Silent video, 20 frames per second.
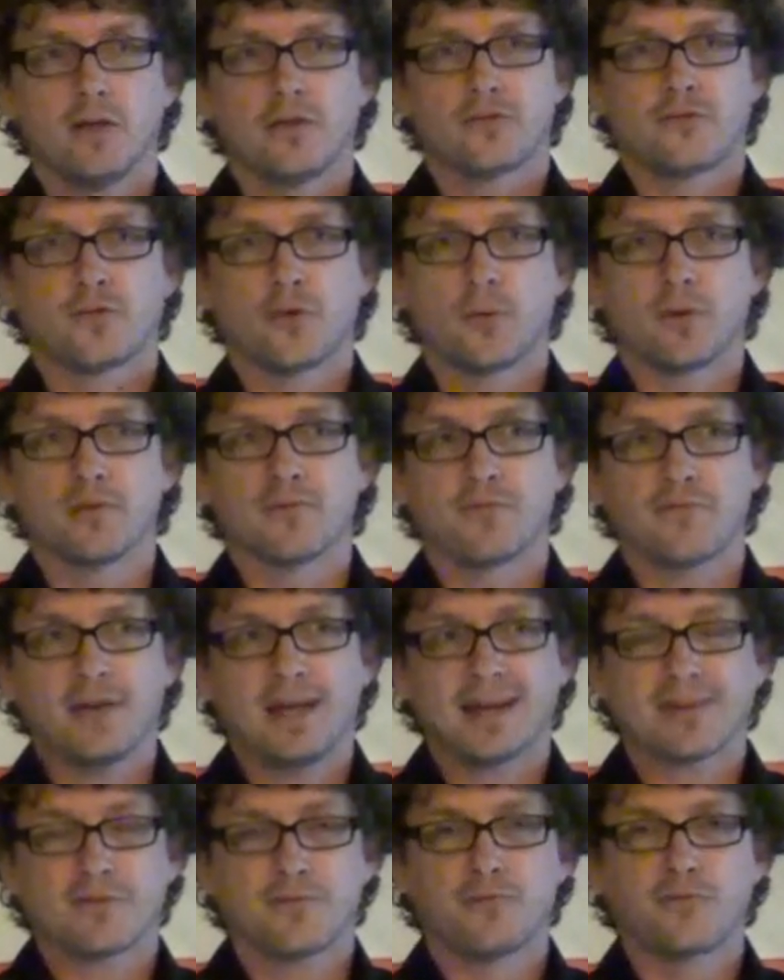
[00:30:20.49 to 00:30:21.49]
So, in
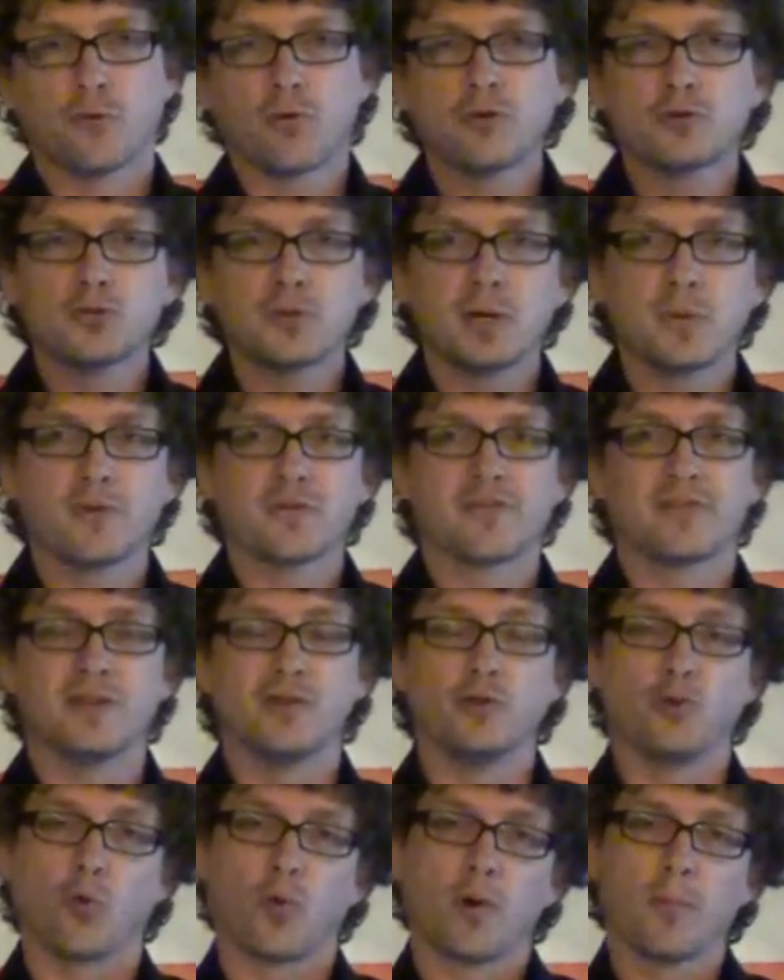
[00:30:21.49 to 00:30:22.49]
fact, forgery was the
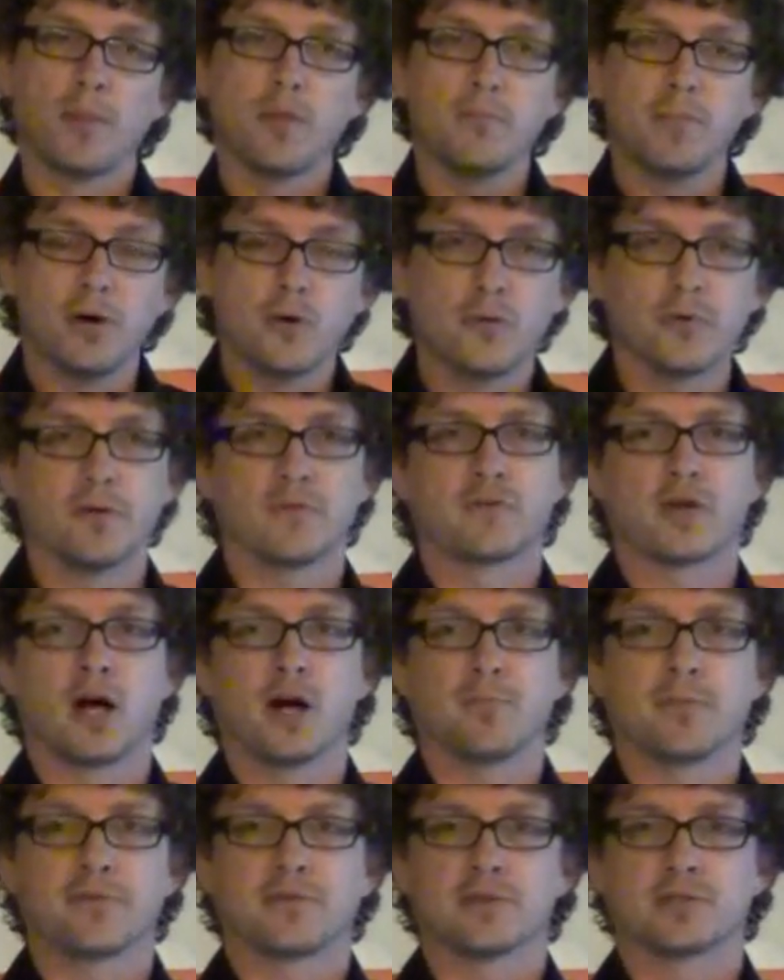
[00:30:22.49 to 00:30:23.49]
normal mode of
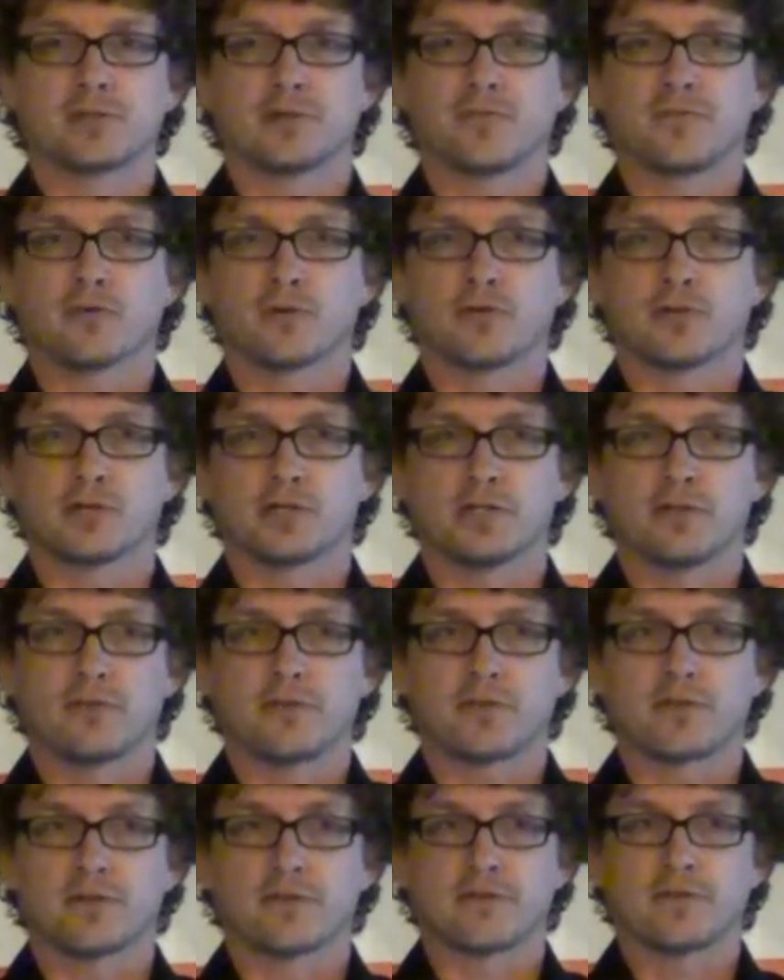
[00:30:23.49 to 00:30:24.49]
composition for
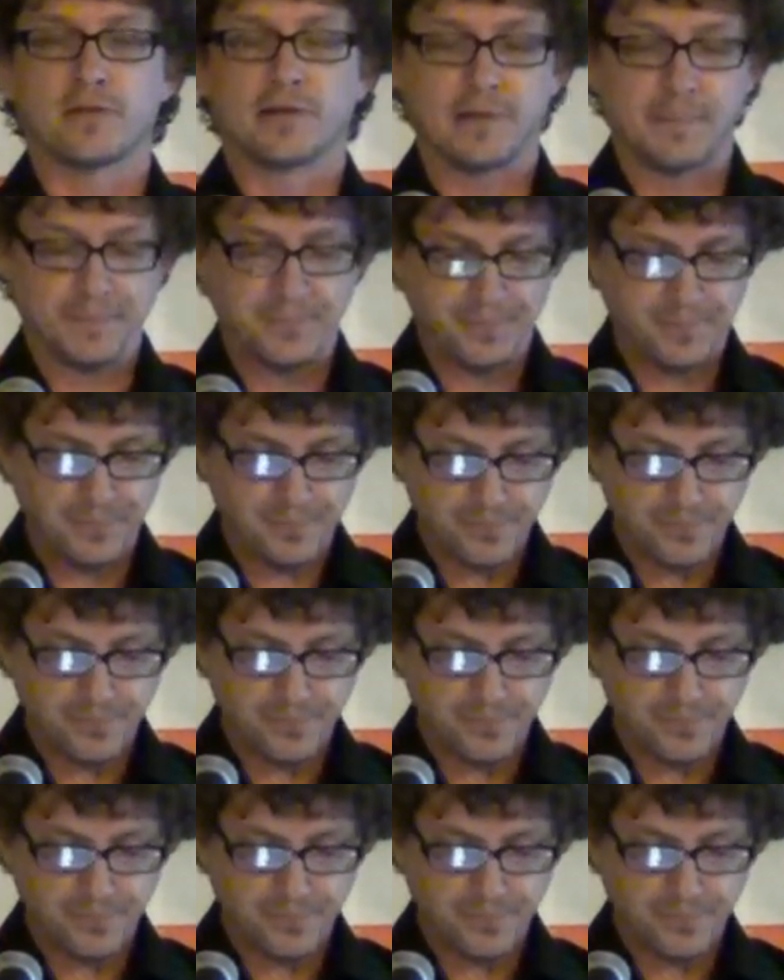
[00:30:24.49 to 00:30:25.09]
Christians at this time.